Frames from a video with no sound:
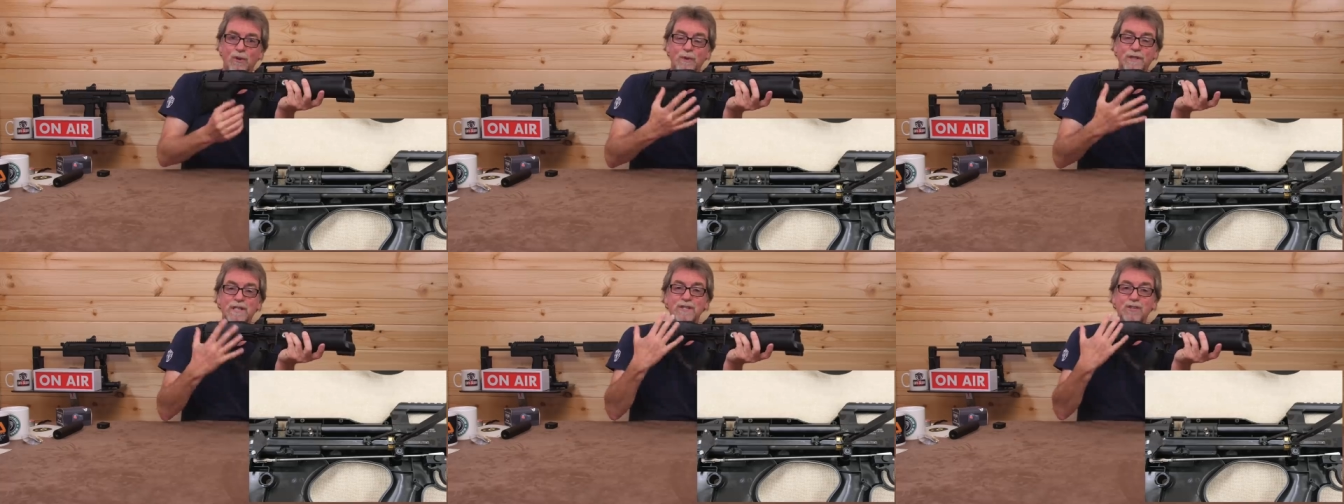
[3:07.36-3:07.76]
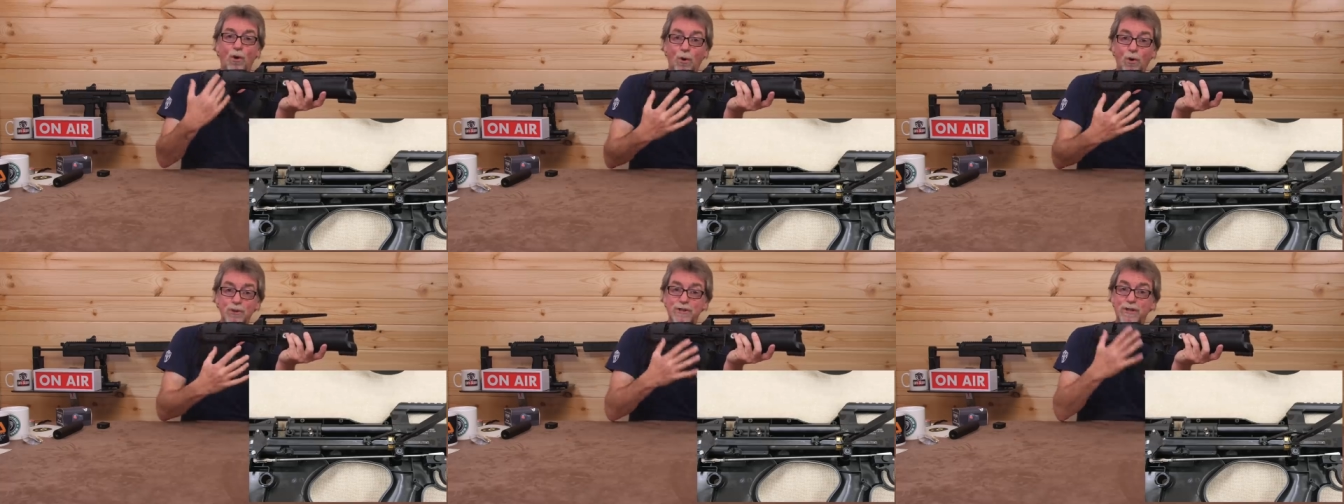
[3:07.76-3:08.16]
which is
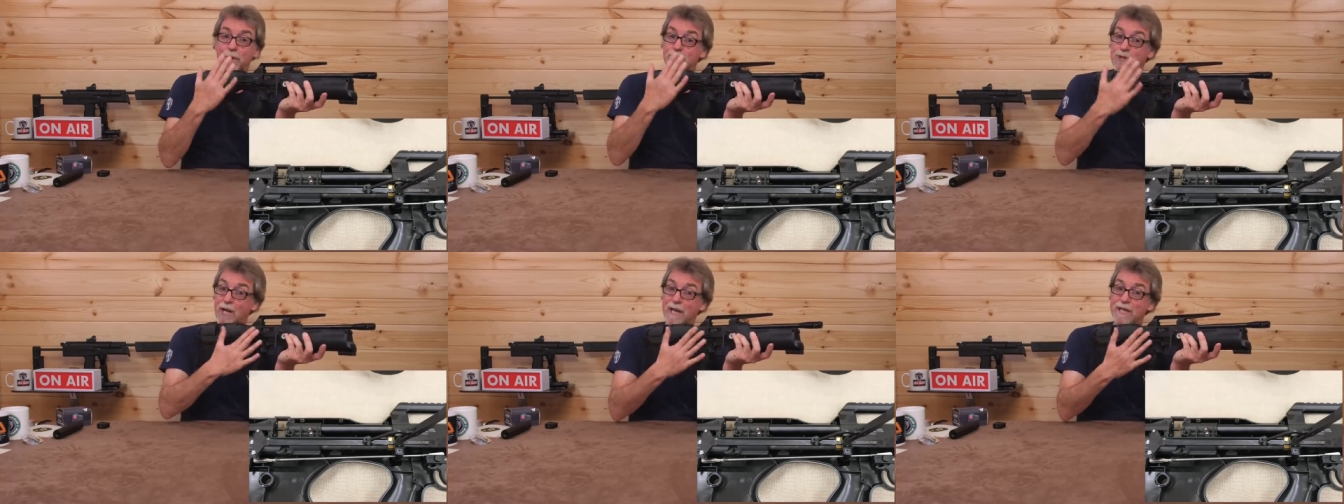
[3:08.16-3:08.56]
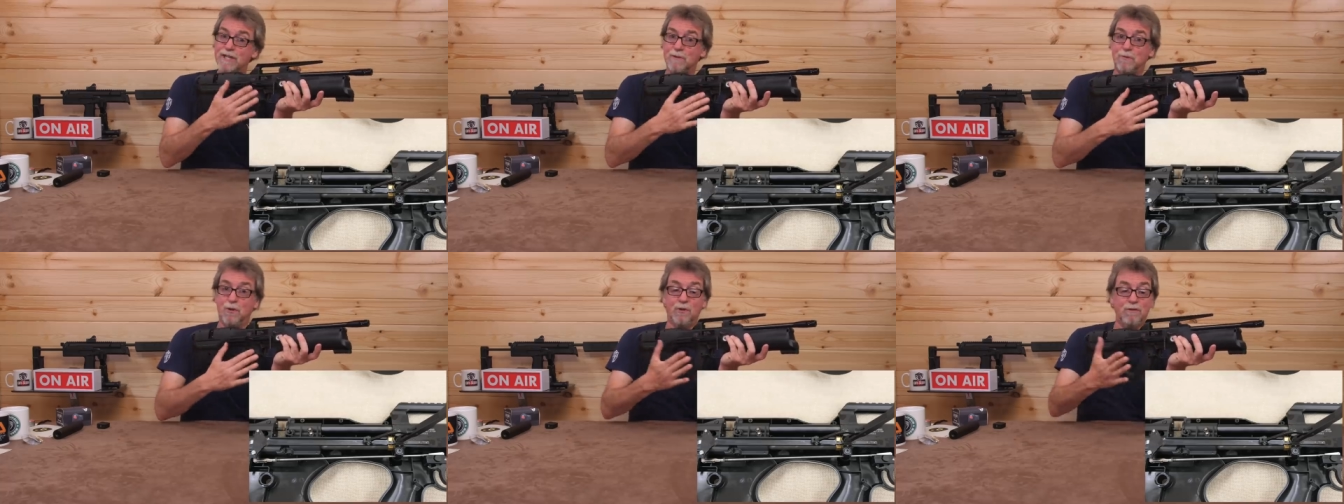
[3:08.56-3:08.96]
also
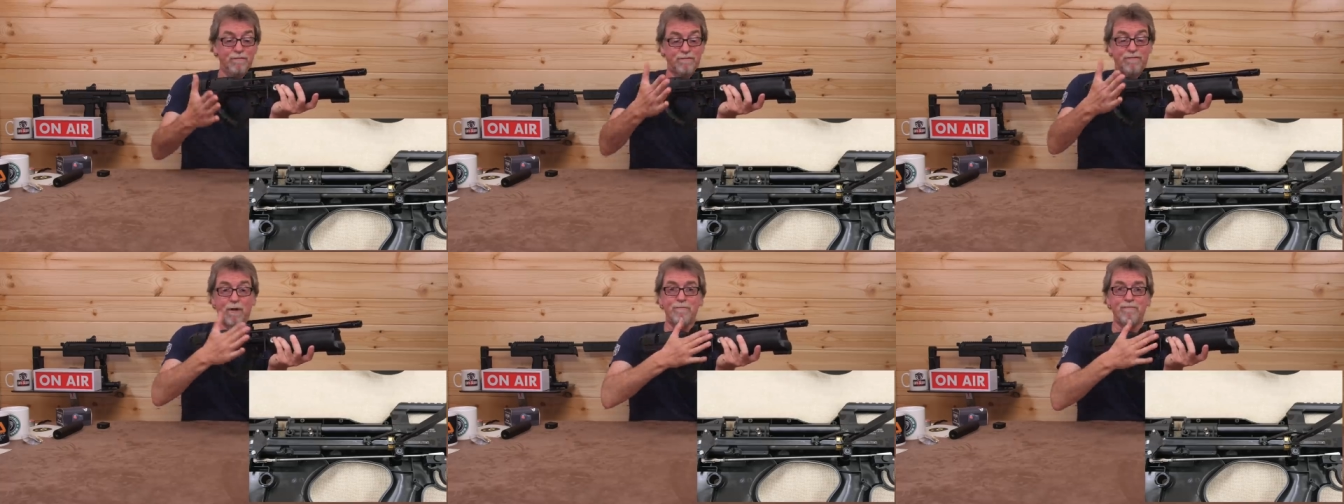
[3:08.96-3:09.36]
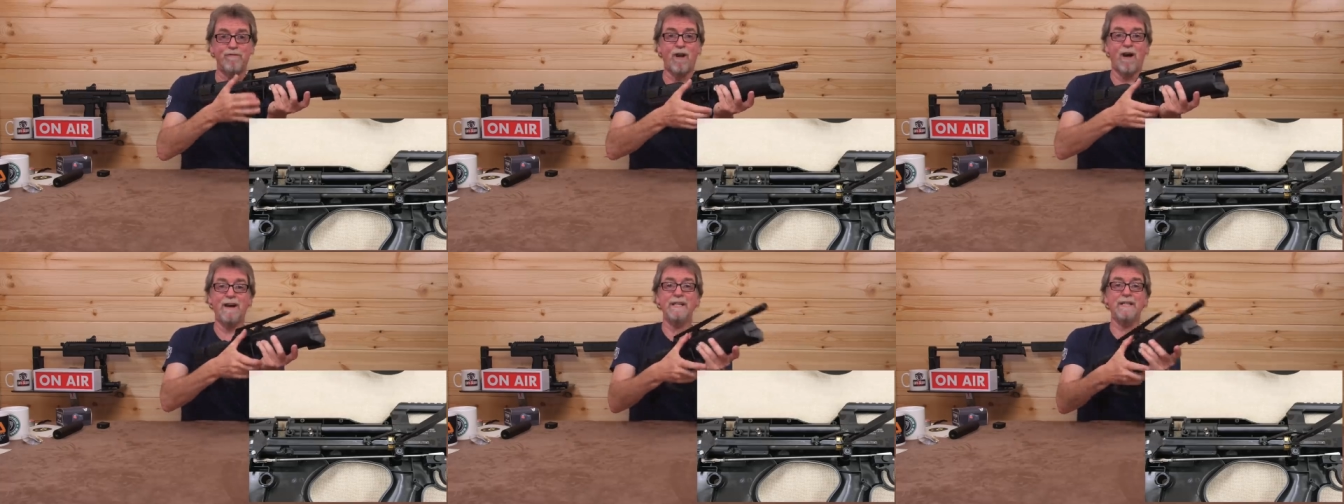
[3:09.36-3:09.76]
changeable from
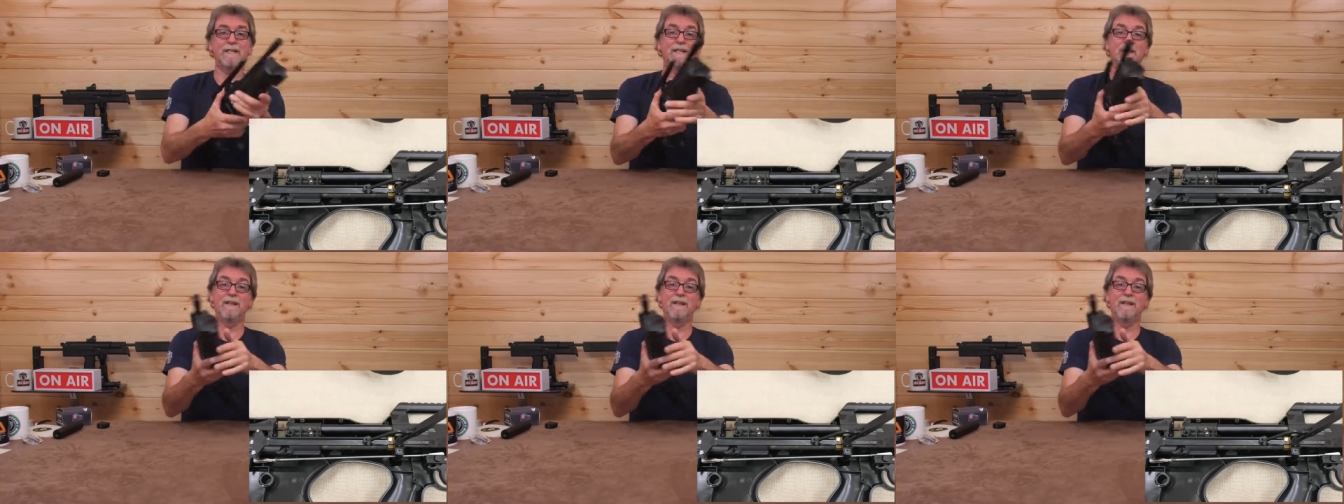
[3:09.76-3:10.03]
right